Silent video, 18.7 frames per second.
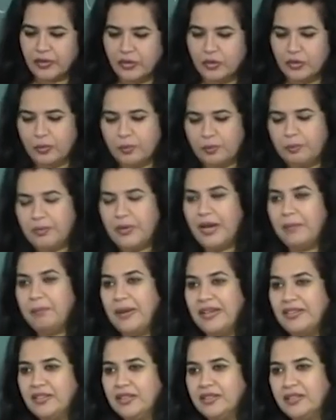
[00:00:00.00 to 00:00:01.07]
Who a
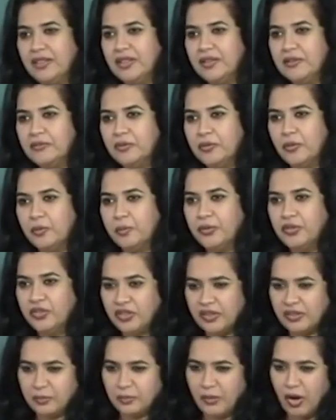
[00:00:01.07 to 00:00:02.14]
petty thief who
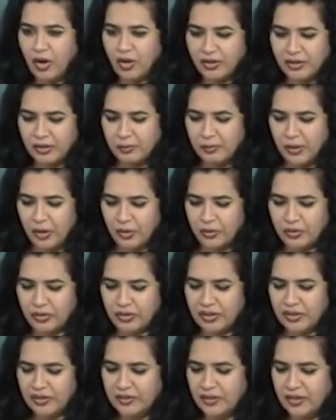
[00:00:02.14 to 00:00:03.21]
pushes moral
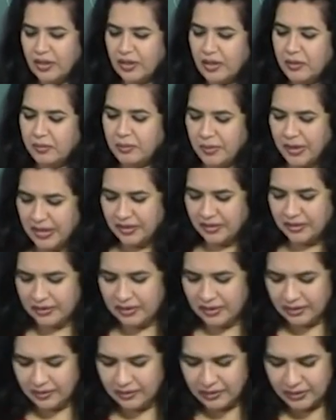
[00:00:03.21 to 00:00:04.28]
boundaries by
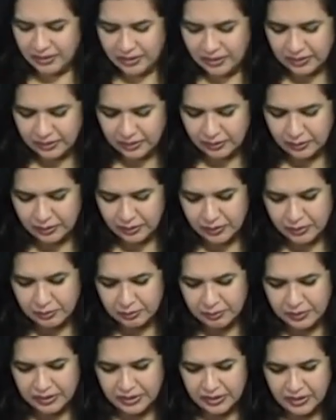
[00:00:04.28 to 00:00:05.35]
indulging in
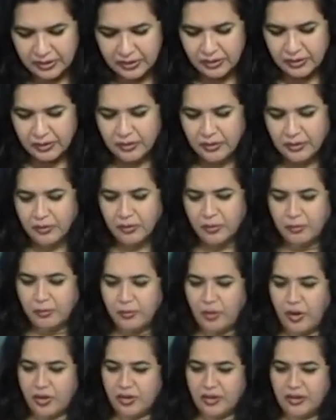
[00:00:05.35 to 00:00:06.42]
picking
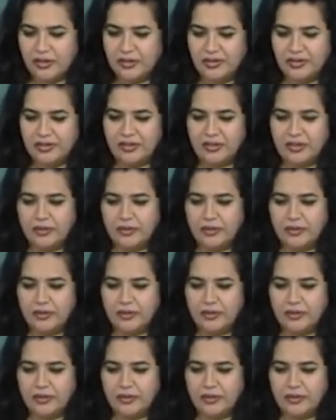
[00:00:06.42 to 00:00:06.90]
pockets.